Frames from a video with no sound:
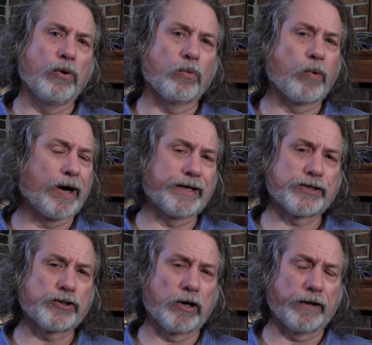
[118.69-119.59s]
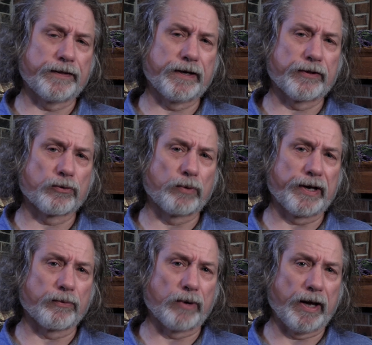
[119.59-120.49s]
Why it's not the other
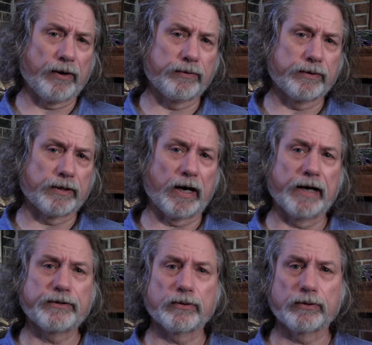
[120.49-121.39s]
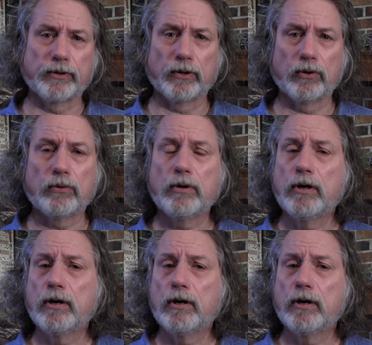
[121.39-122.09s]
way around, I don't know.